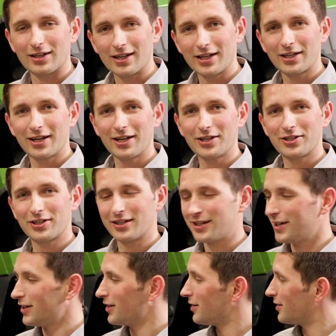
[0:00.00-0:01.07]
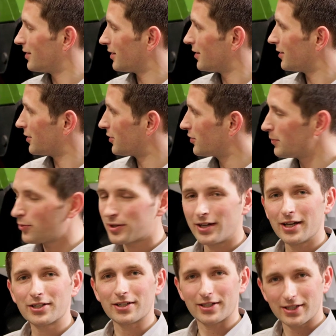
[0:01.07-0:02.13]
linkage, the 3-point
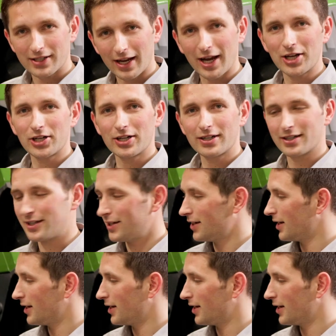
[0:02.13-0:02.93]
hitch is standard,